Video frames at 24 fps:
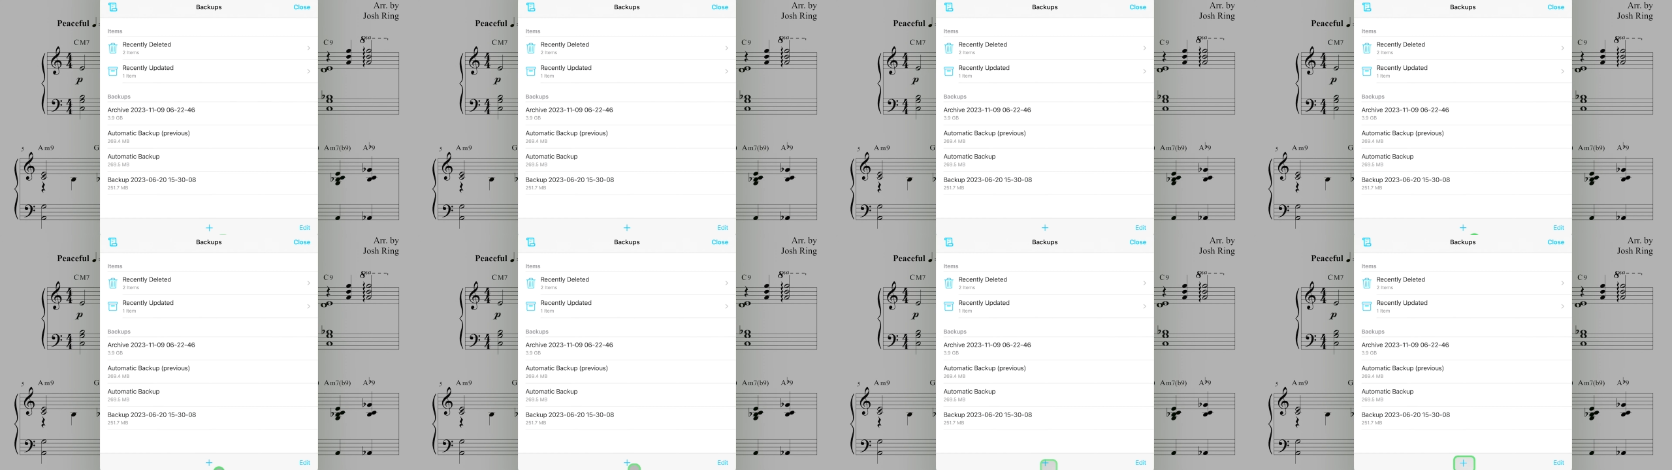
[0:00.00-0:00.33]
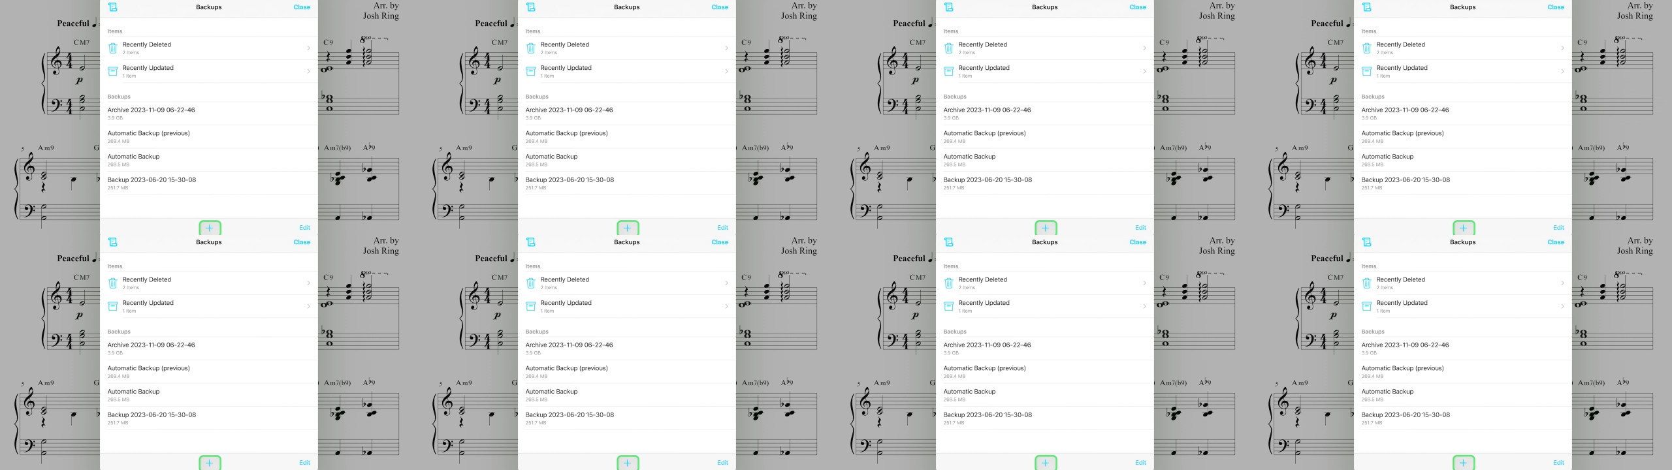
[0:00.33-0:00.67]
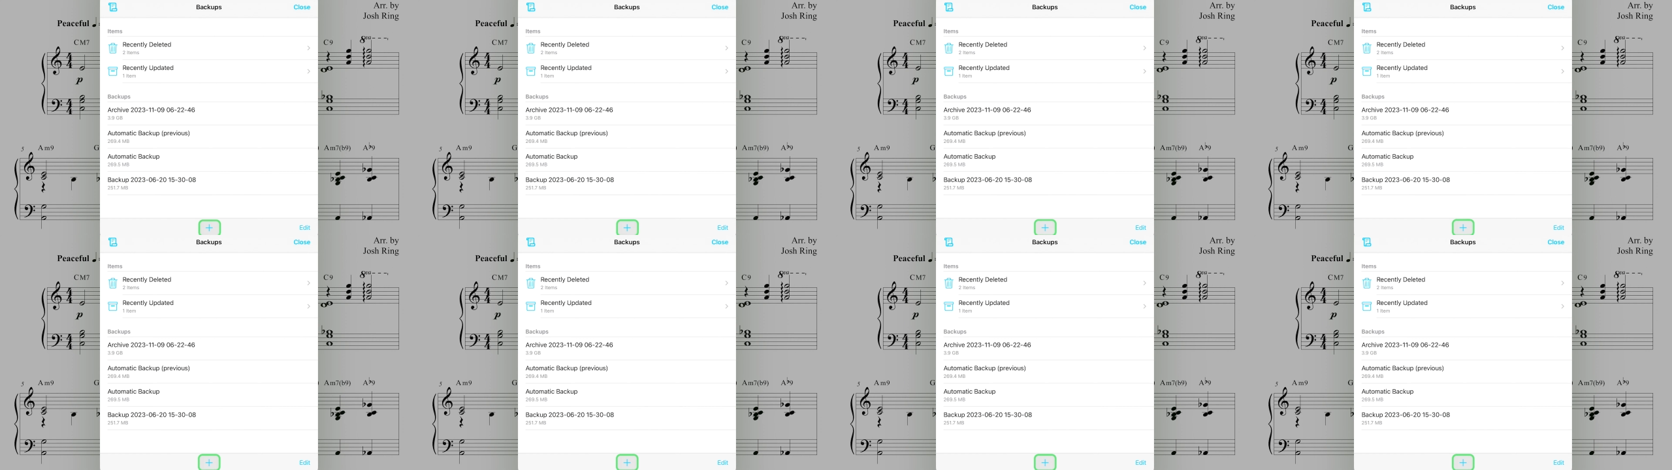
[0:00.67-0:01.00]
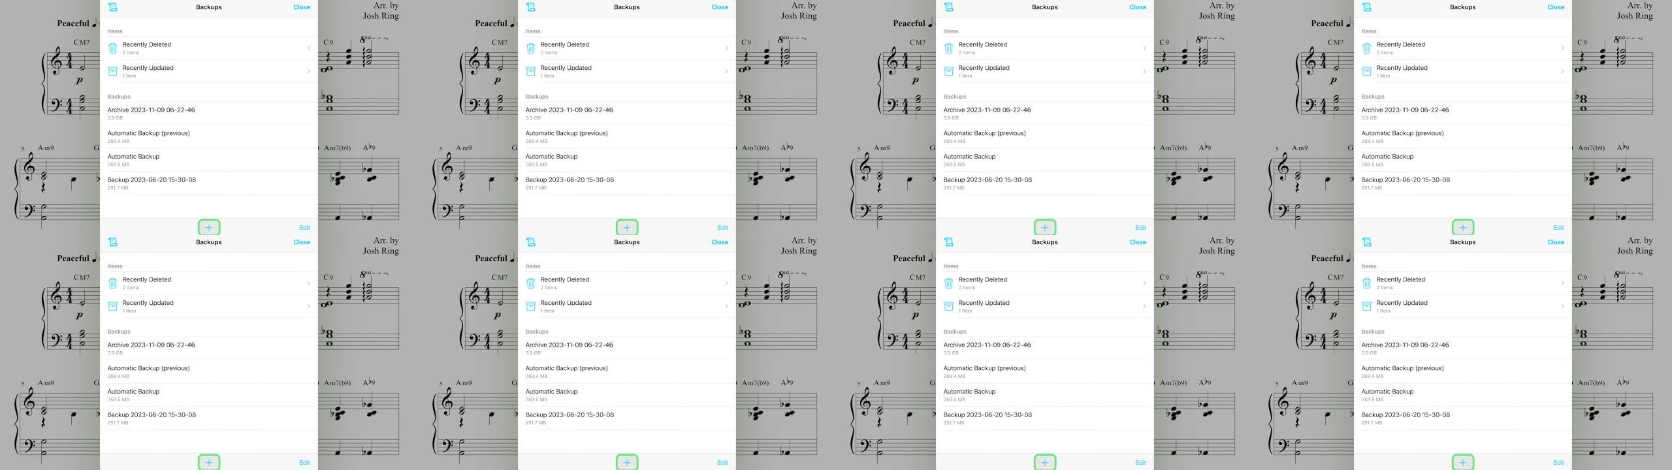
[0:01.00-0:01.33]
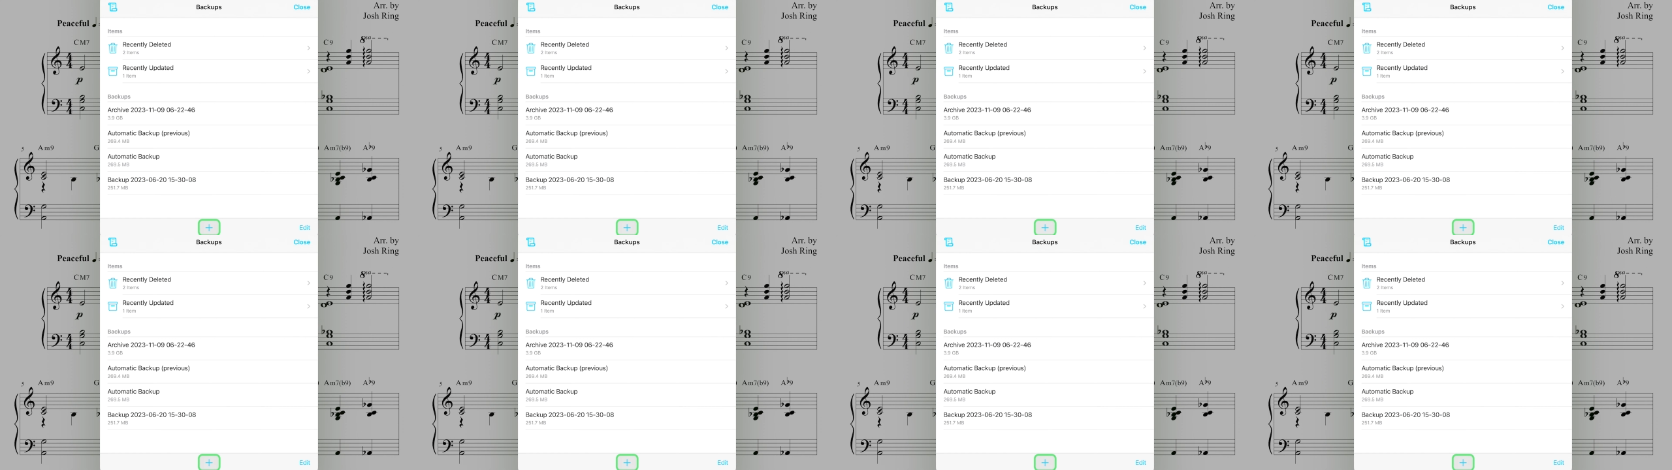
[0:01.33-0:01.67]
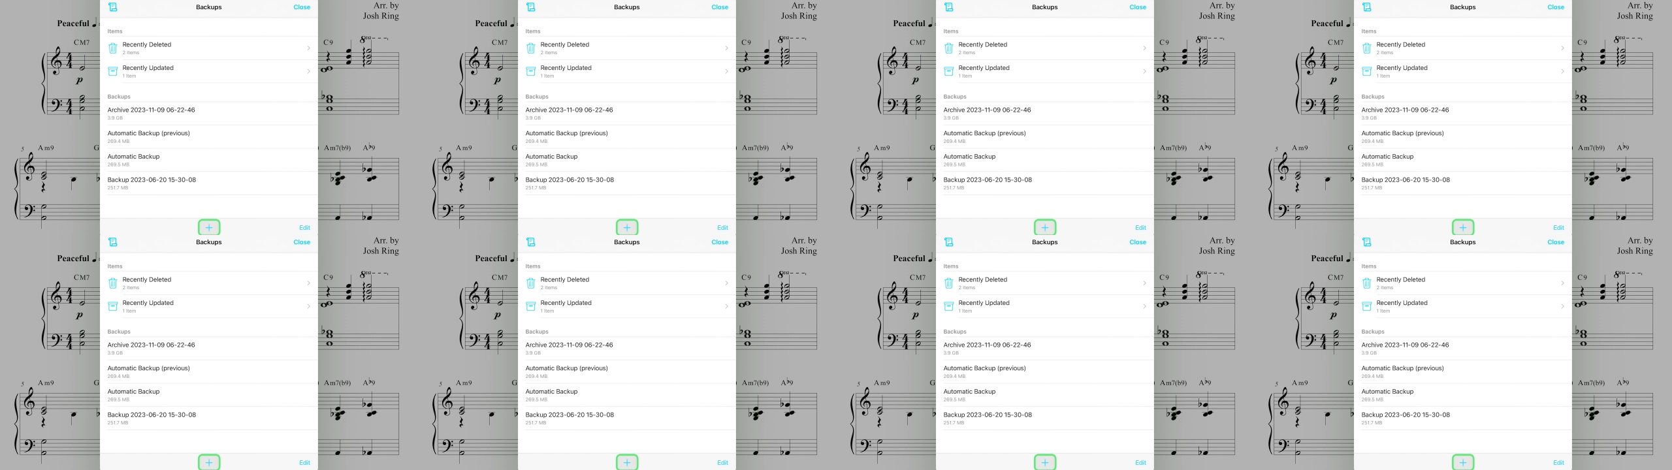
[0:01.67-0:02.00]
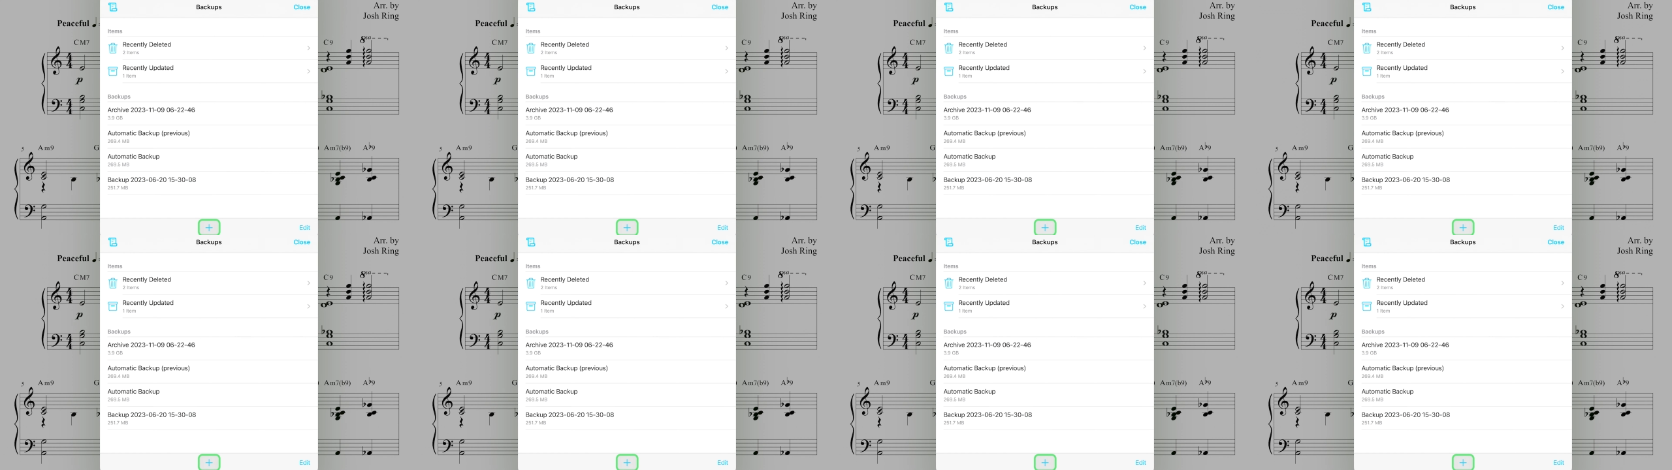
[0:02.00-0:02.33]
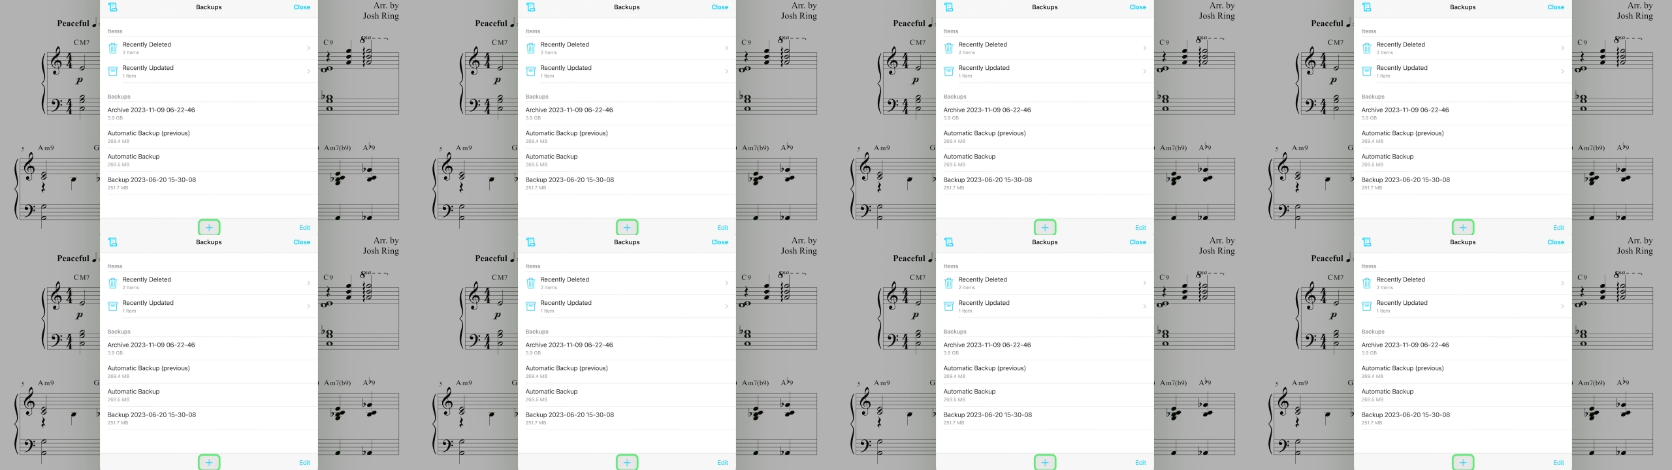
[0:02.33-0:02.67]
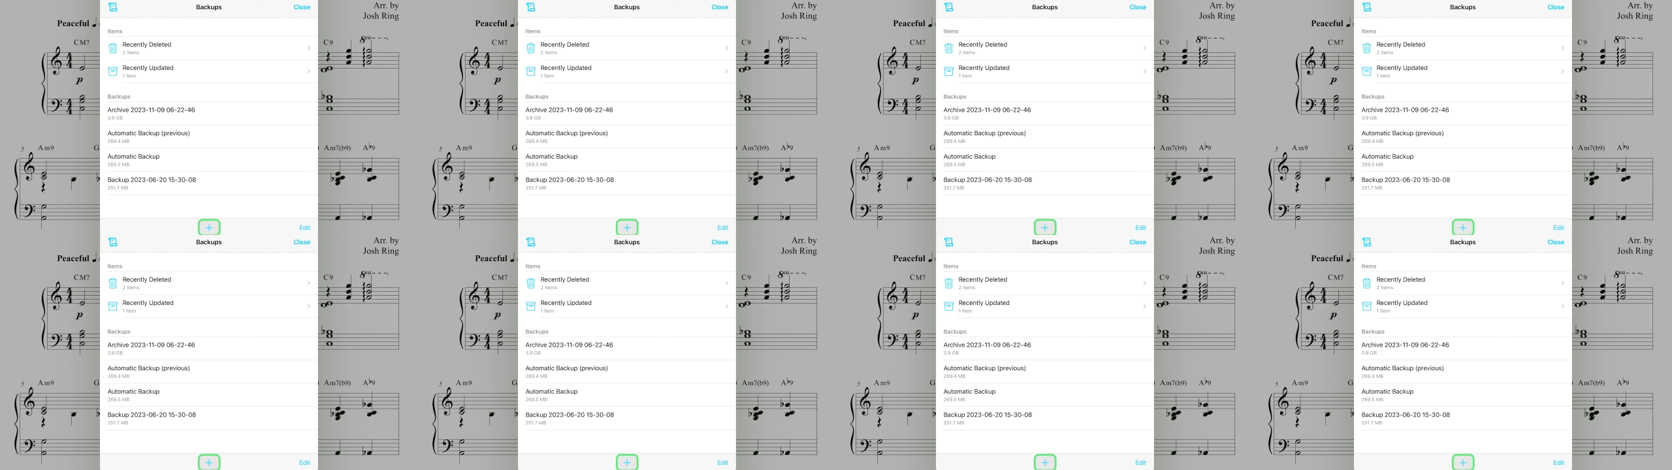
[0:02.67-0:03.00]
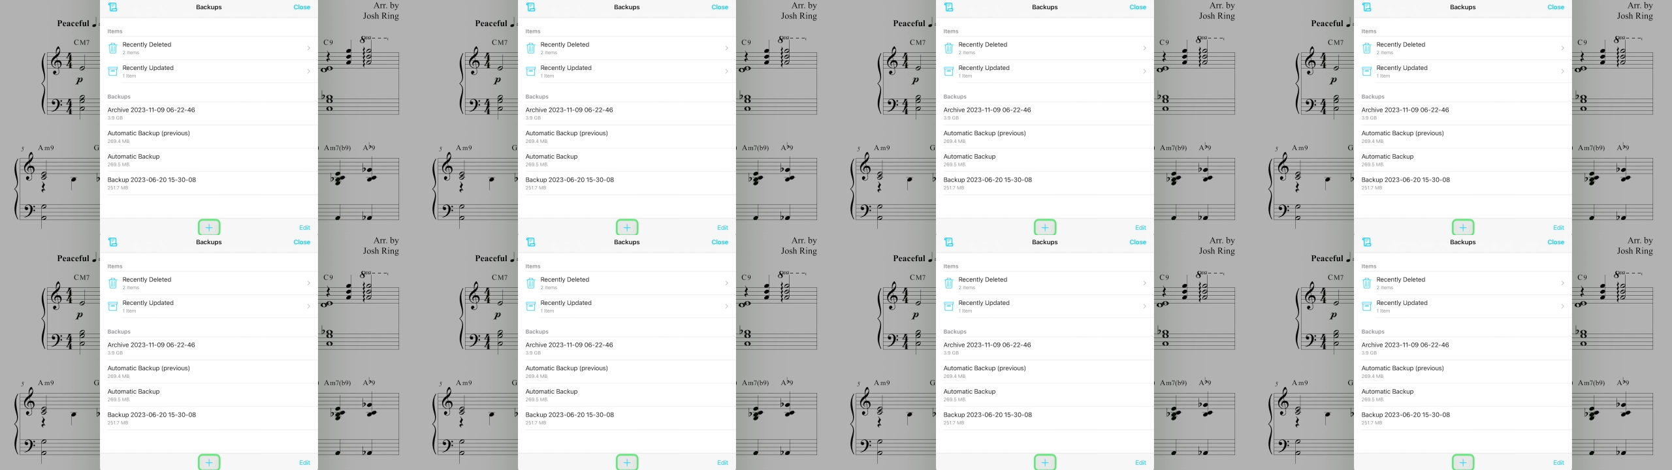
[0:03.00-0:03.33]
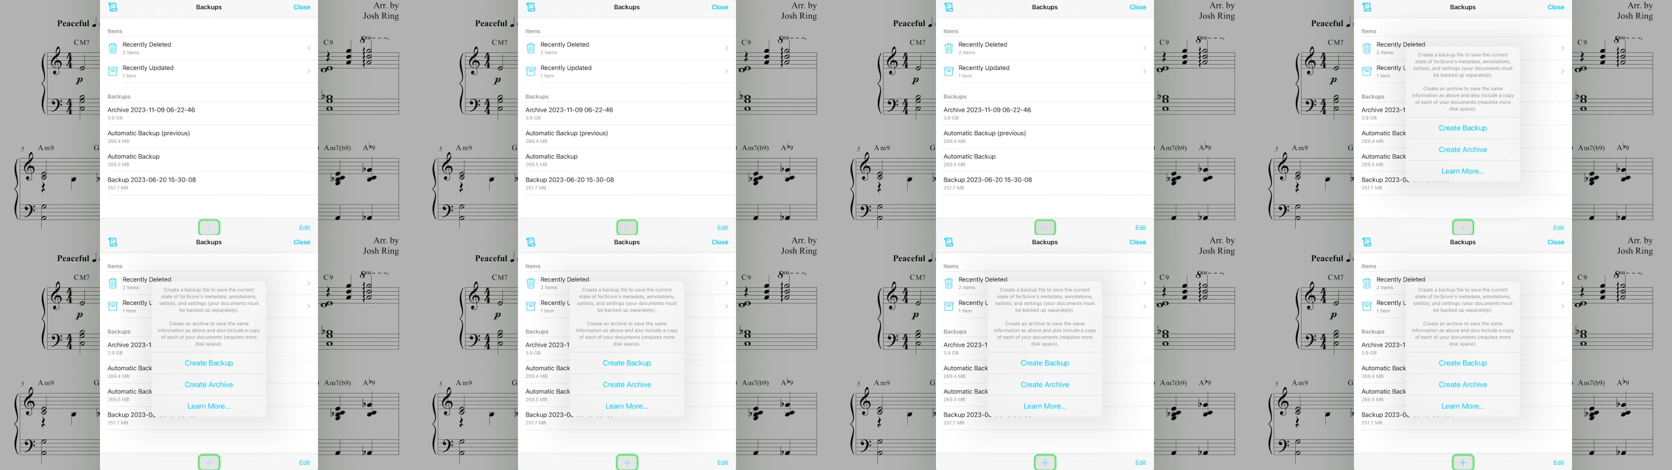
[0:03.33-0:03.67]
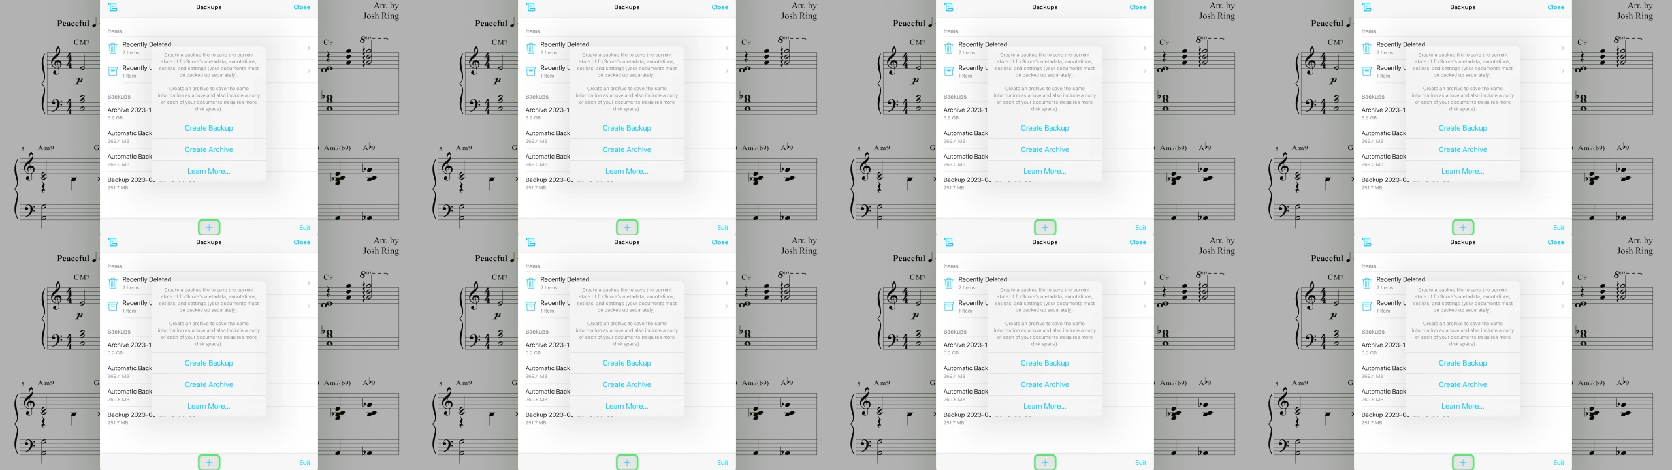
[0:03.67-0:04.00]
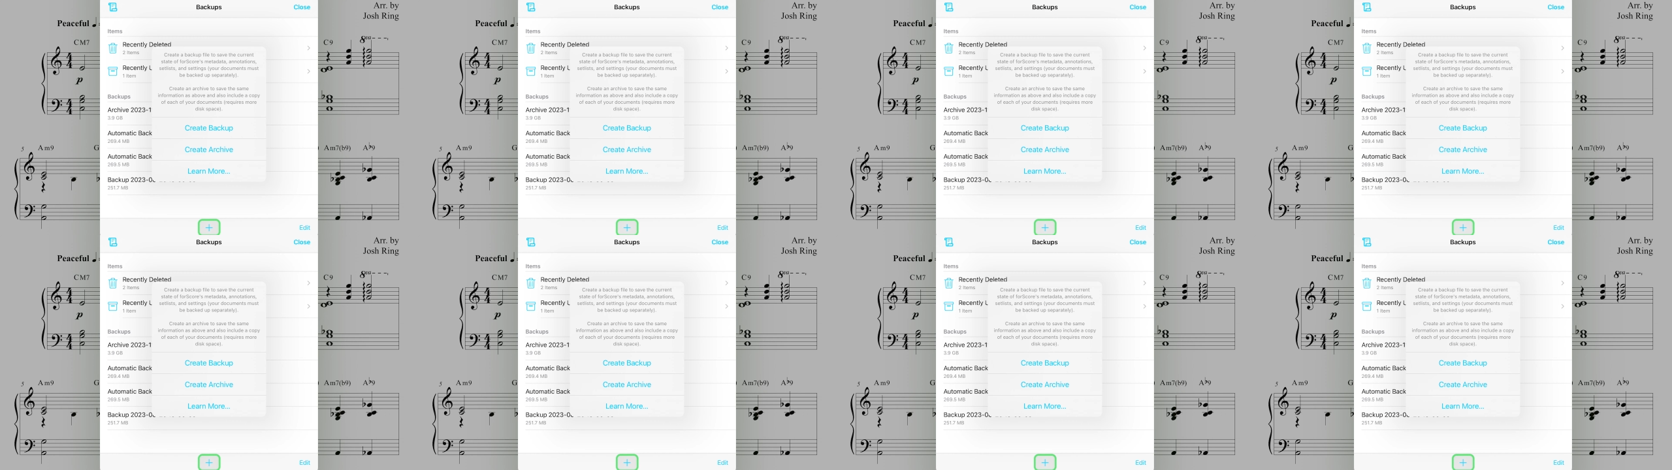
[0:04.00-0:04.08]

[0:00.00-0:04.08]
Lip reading: [unreadable: no face in view]